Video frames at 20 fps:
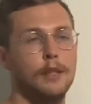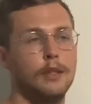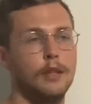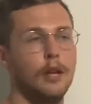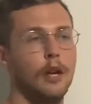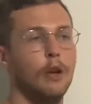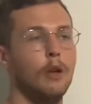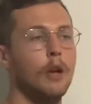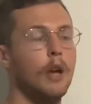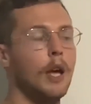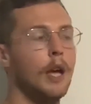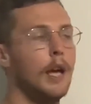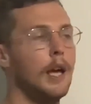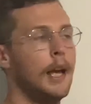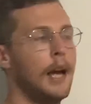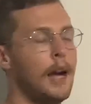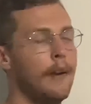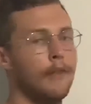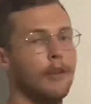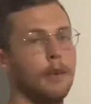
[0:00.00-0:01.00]
So
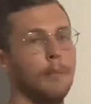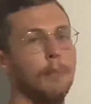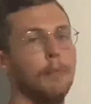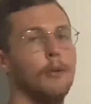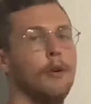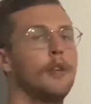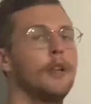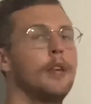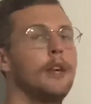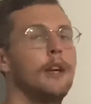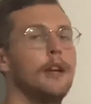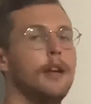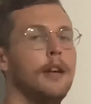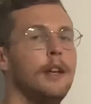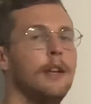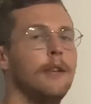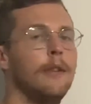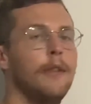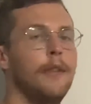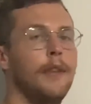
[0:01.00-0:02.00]
having a block hit
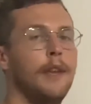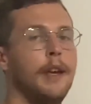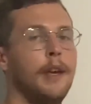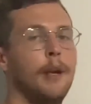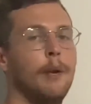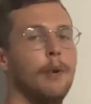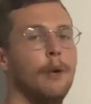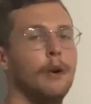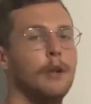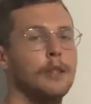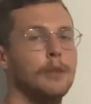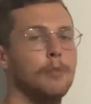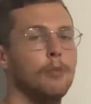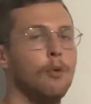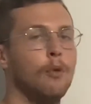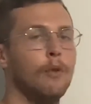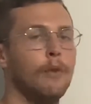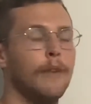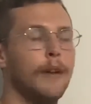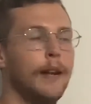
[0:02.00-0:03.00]
here and there where it's
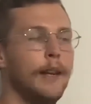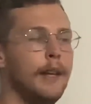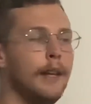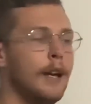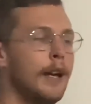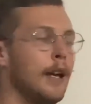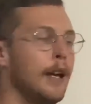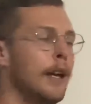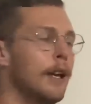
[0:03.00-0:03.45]
more of a